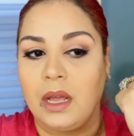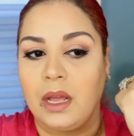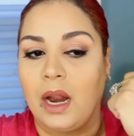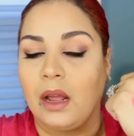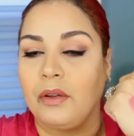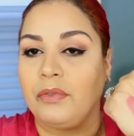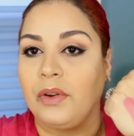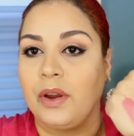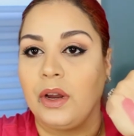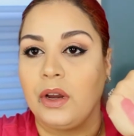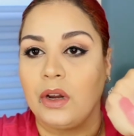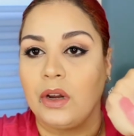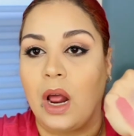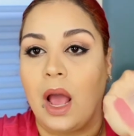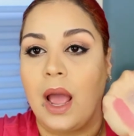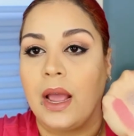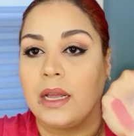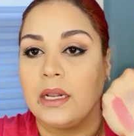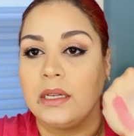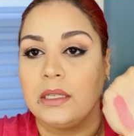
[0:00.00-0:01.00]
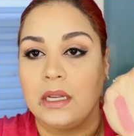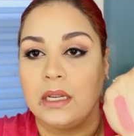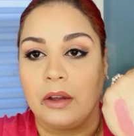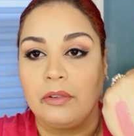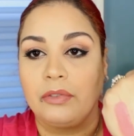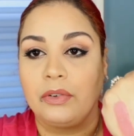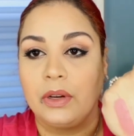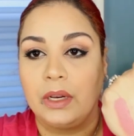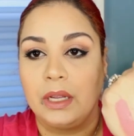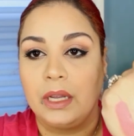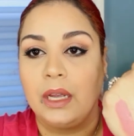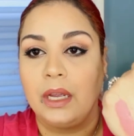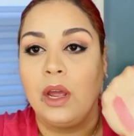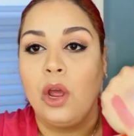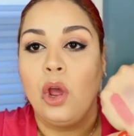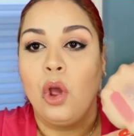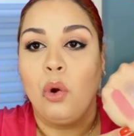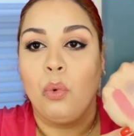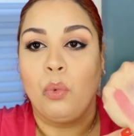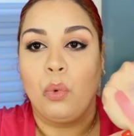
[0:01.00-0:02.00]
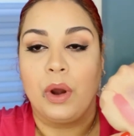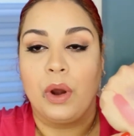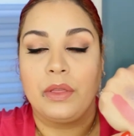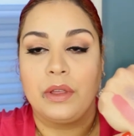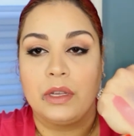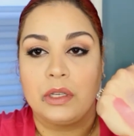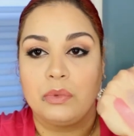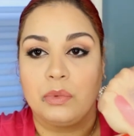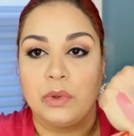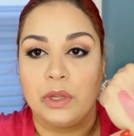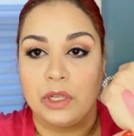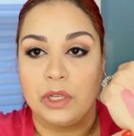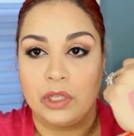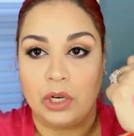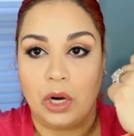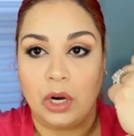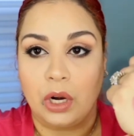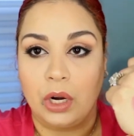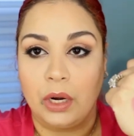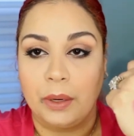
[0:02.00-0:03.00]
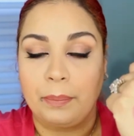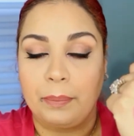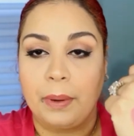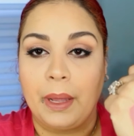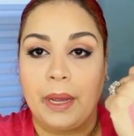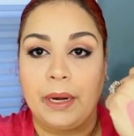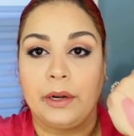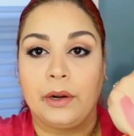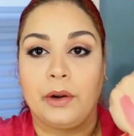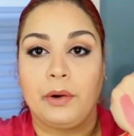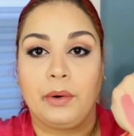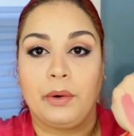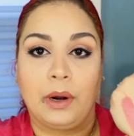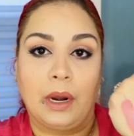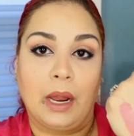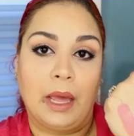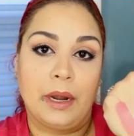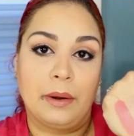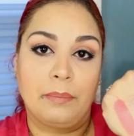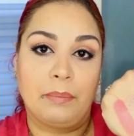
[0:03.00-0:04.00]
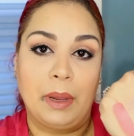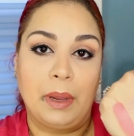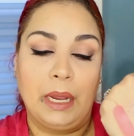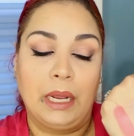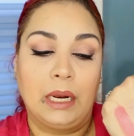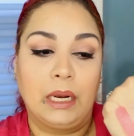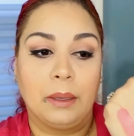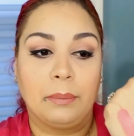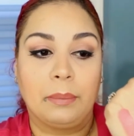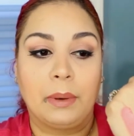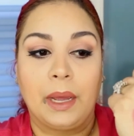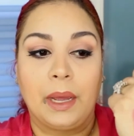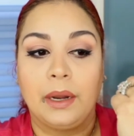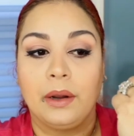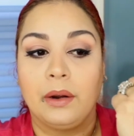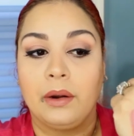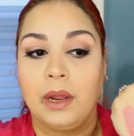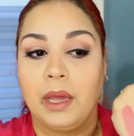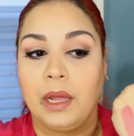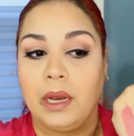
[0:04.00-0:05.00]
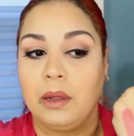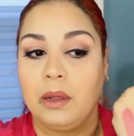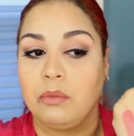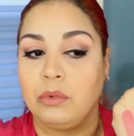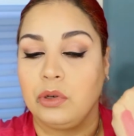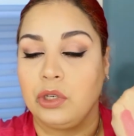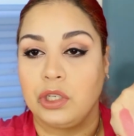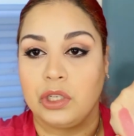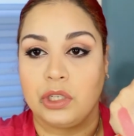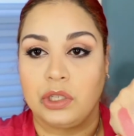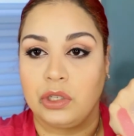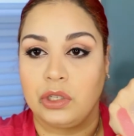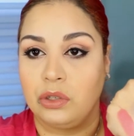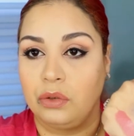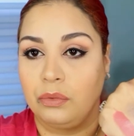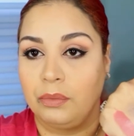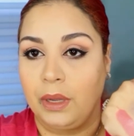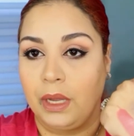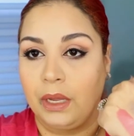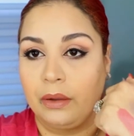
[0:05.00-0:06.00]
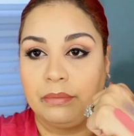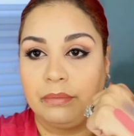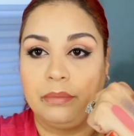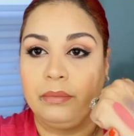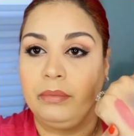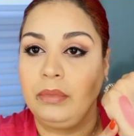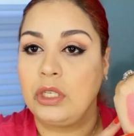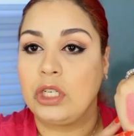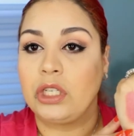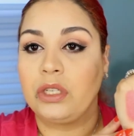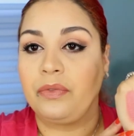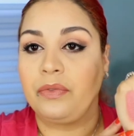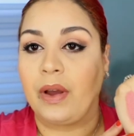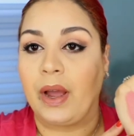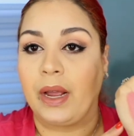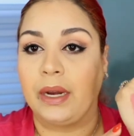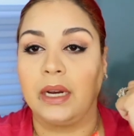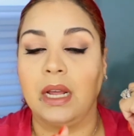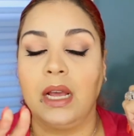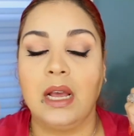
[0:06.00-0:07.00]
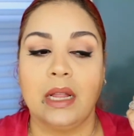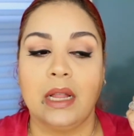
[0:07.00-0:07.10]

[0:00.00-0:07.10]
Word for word: And I figured I could definitely wear this with a darker lip liner or a light pink lip liner, and it would just suit me just fine.